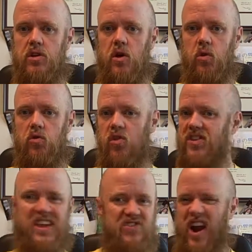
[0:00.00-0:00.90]

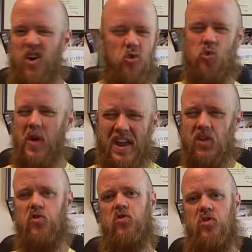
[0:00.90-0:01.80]
the entire
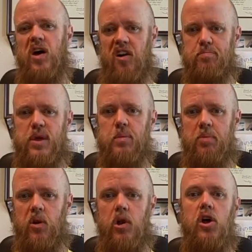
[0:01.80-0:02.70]
race of
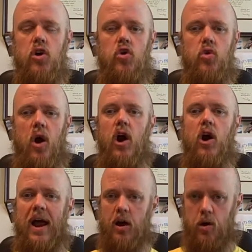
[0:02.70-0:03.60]
people who
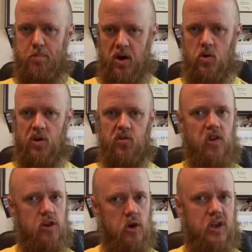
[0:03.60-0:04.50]
are our opponents.
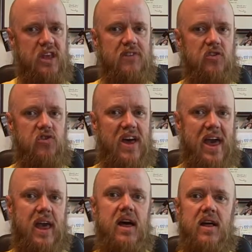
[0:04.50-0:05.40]
And you could even
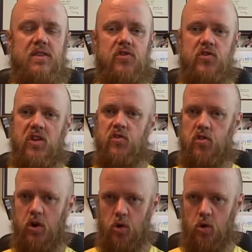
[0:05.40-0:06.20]
say that since the